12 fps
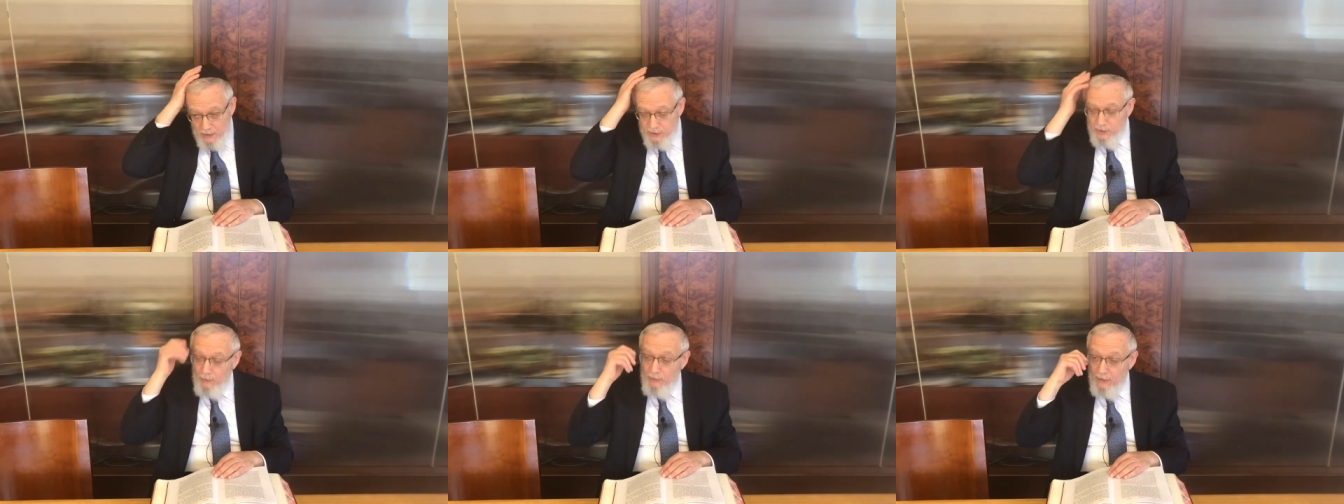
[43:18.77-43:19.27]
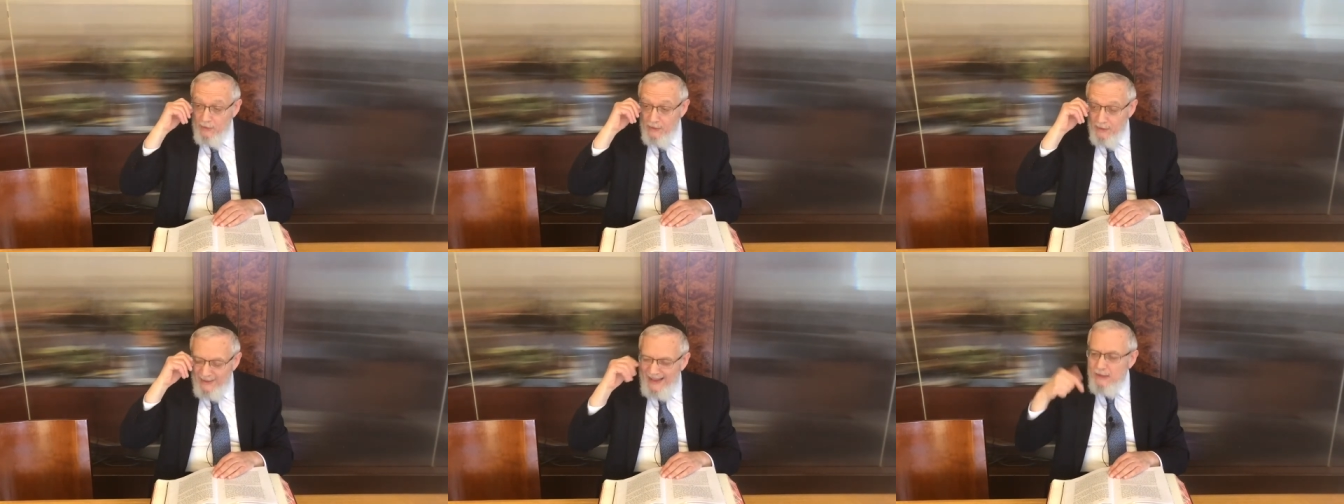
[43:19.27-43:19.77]
So
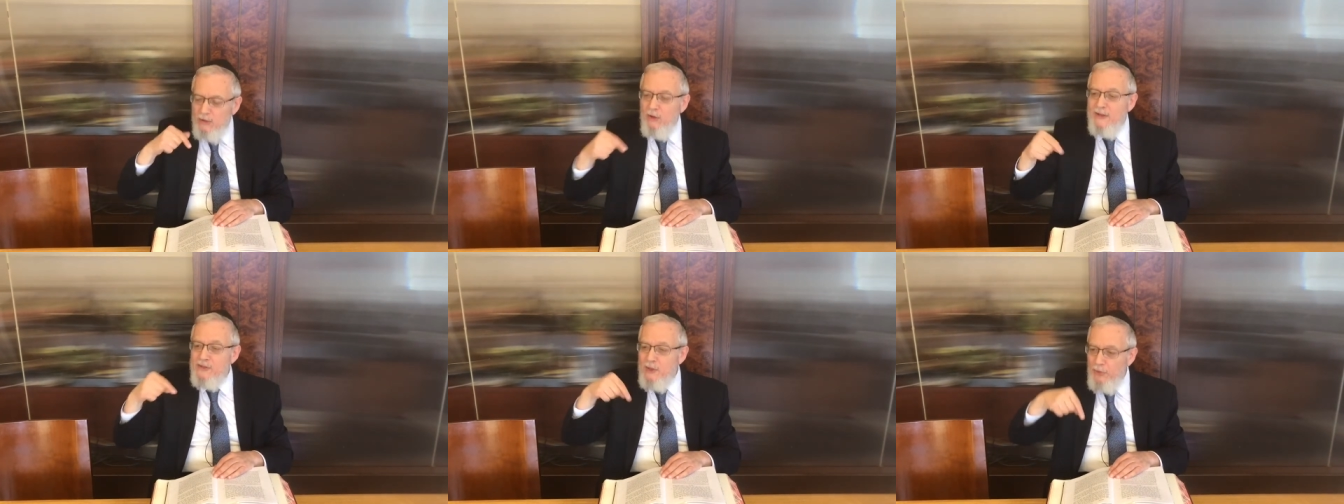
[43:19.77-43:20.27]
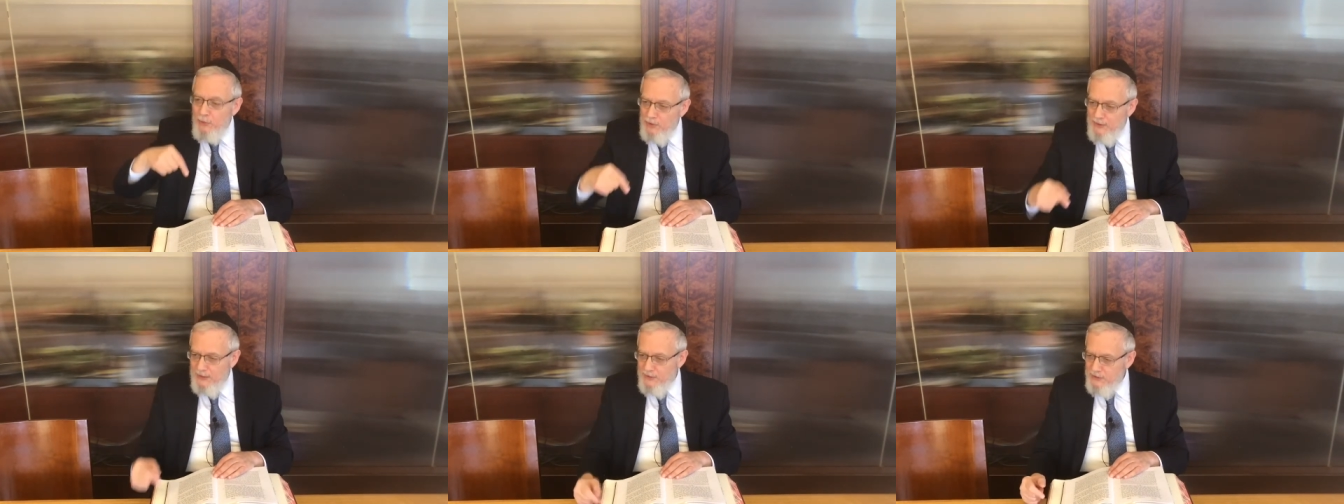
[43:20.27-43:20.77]
lechloch is the
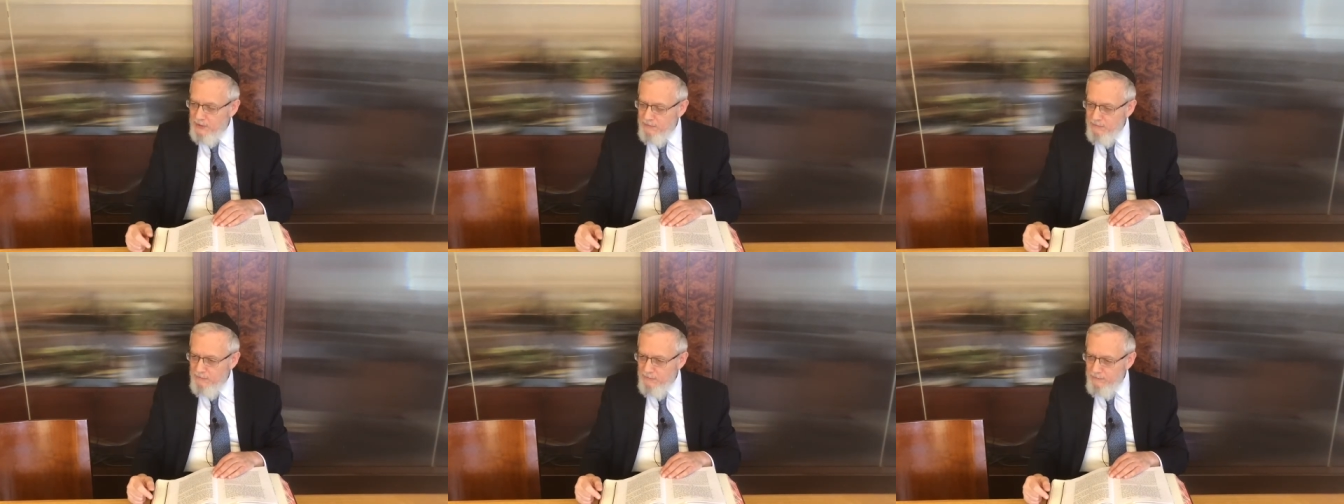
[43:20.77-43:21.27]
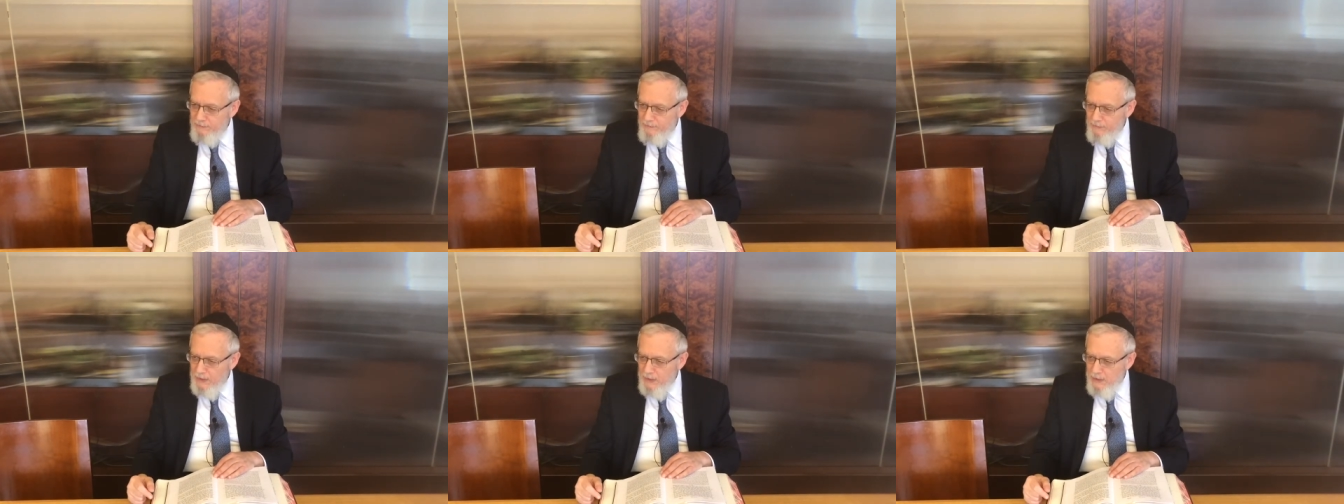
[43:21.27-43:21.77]
third test,
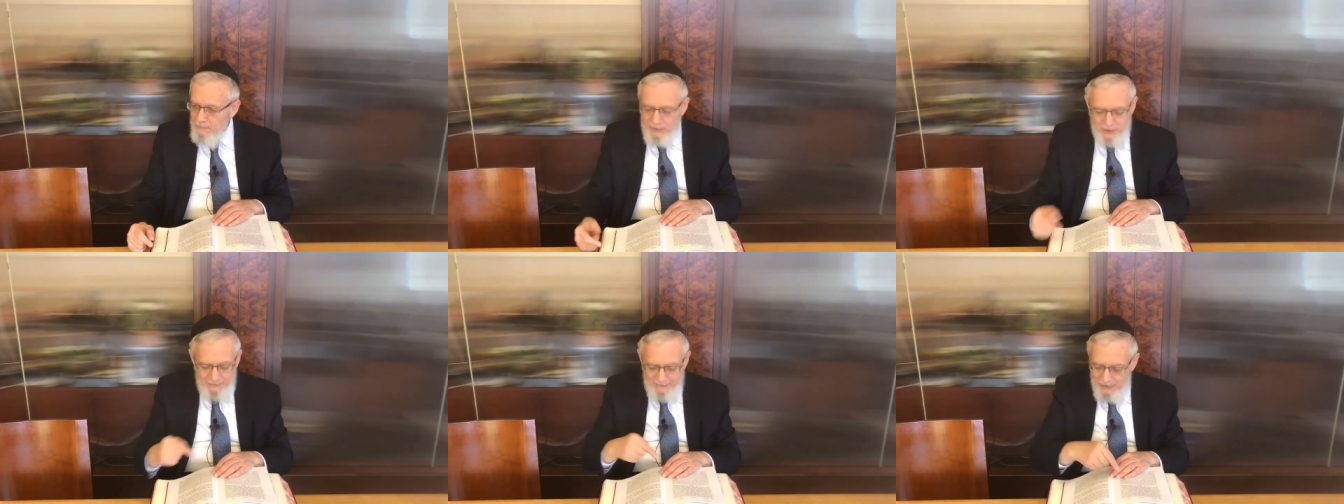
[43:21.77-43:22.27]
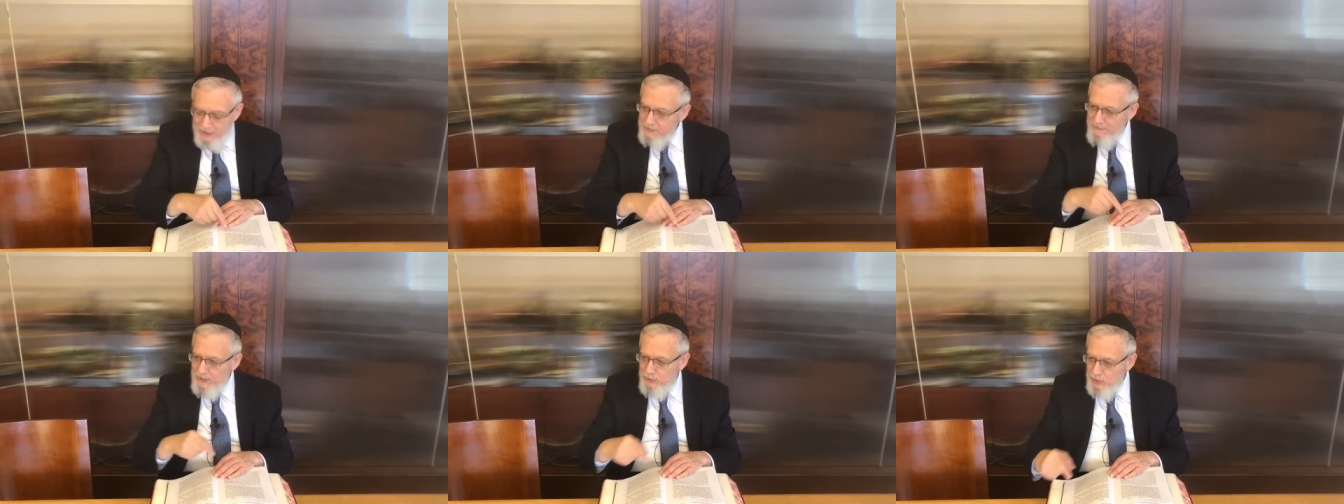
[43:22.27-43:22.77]
but the, this
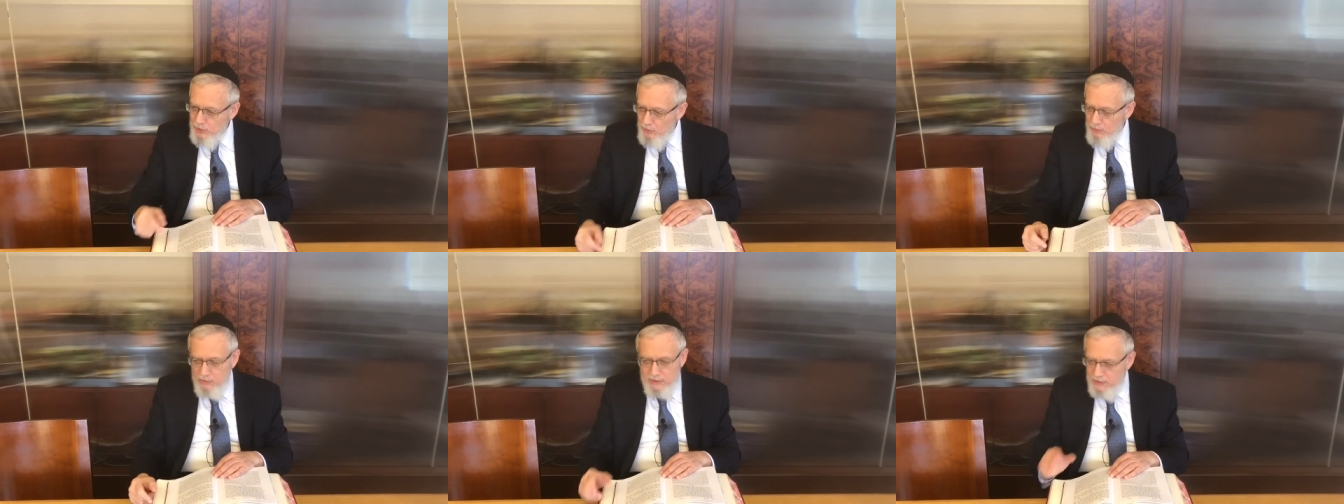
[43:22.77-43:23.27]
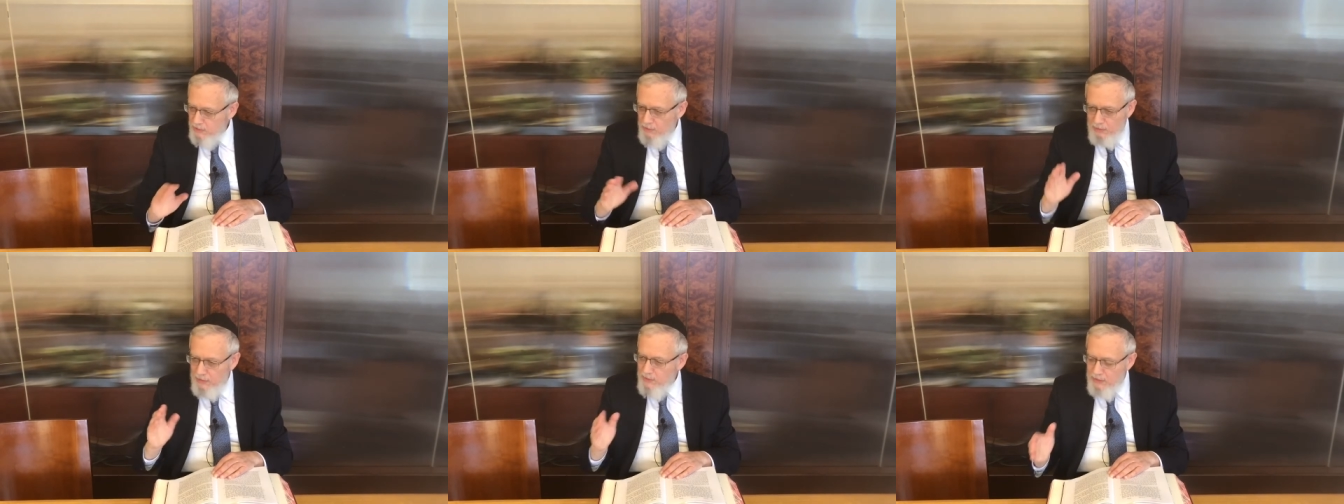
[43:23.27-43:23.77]
midrash holds.
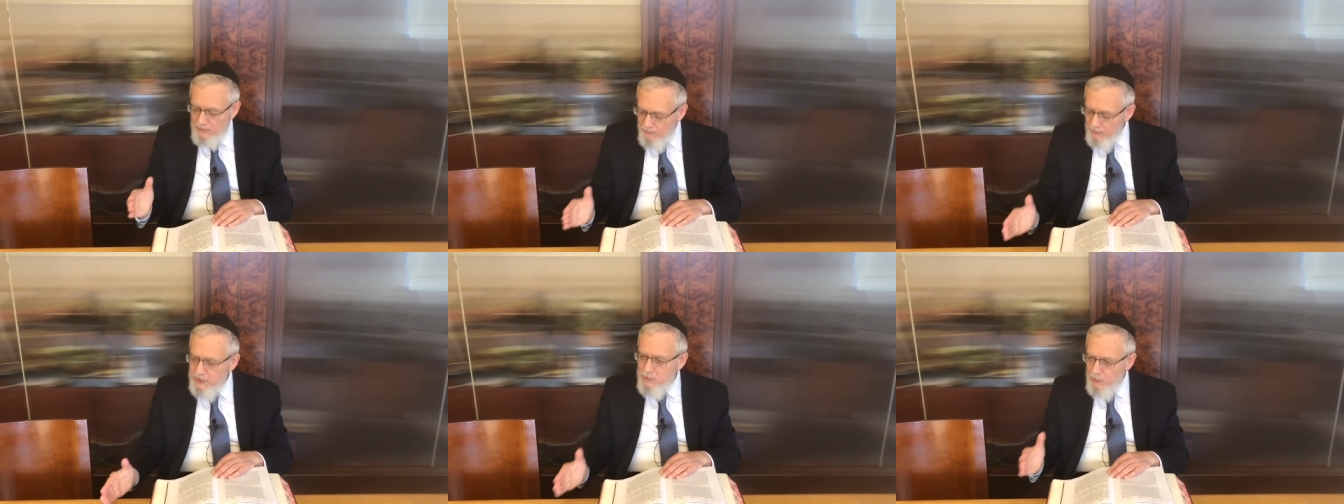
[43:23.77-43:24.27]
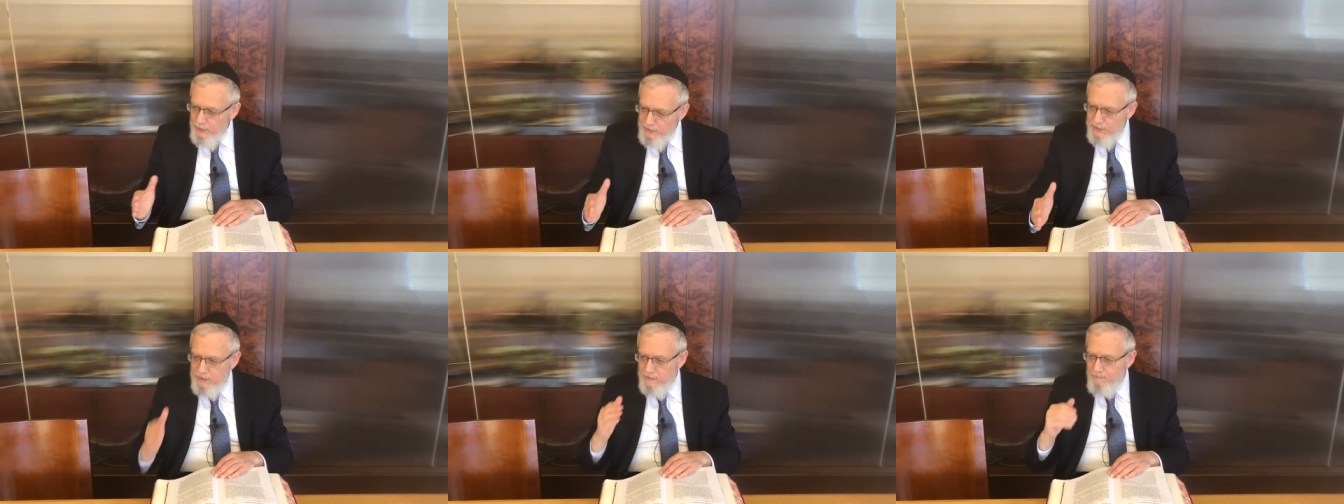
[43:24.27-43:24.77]
The first
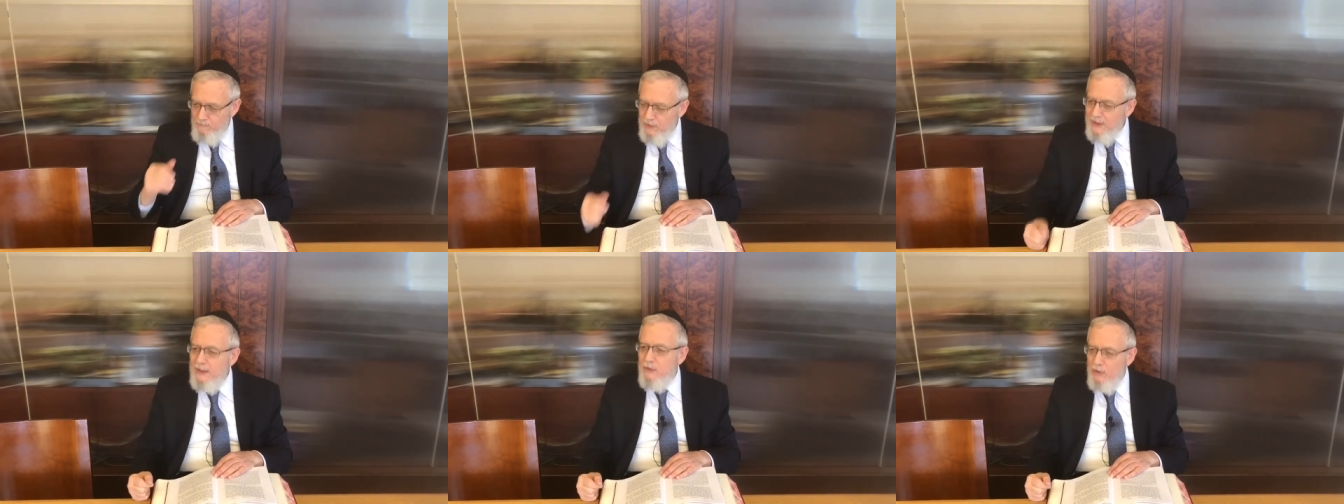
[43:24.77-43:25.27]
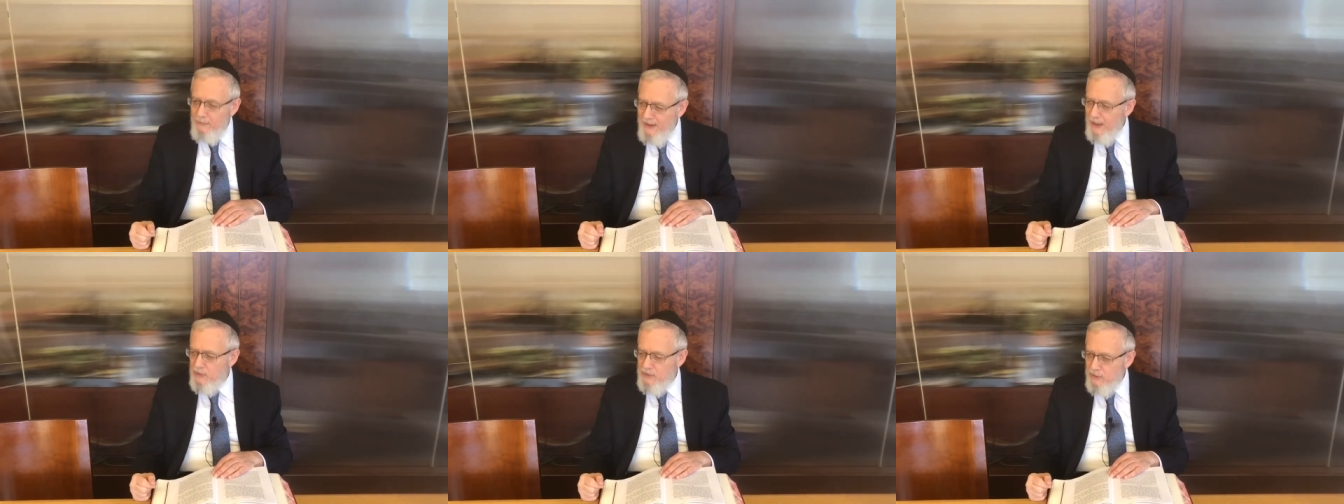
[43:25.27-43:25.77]
was lechloch
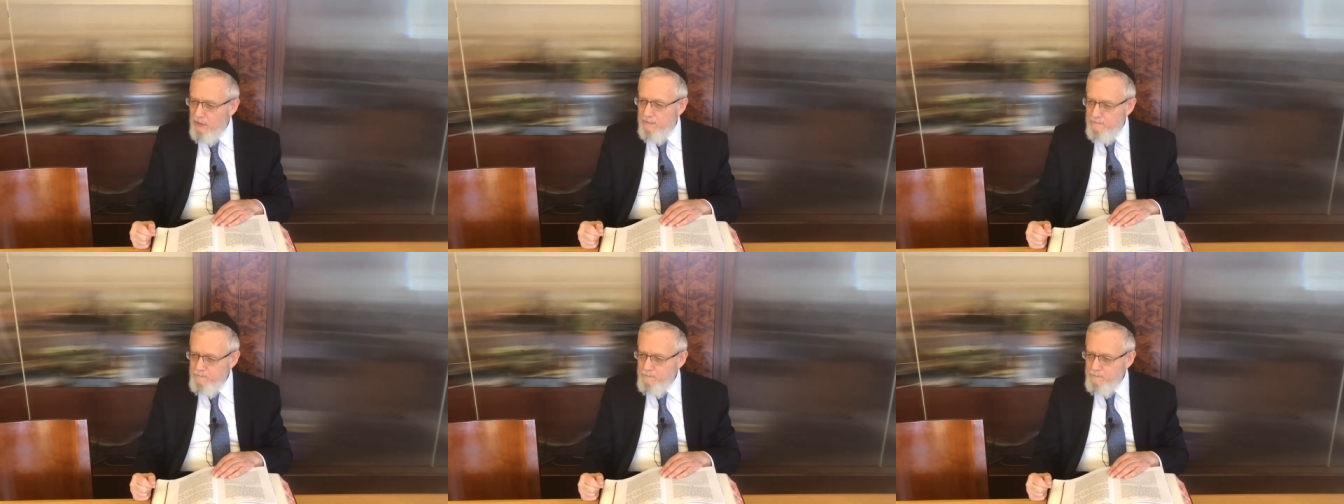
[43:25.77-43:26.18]
lecha